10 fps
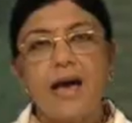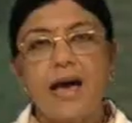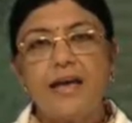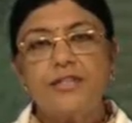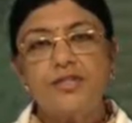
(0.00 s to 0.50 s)

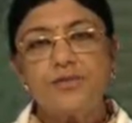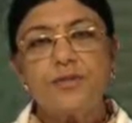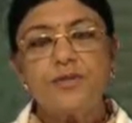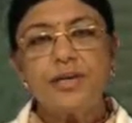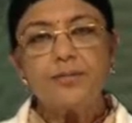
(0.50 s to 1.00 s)

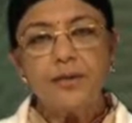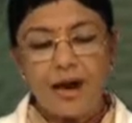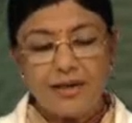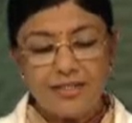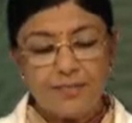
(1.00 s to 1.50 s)
Angiospermic
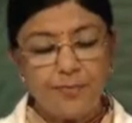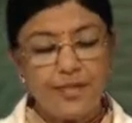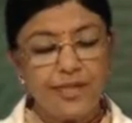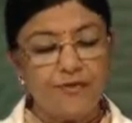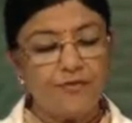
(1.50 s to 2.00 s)
plants
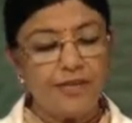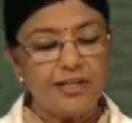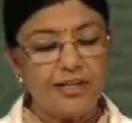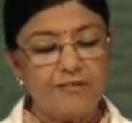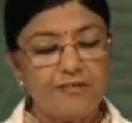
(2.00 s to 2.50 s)
bear
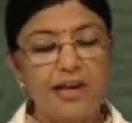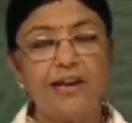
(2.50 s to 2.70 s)
very well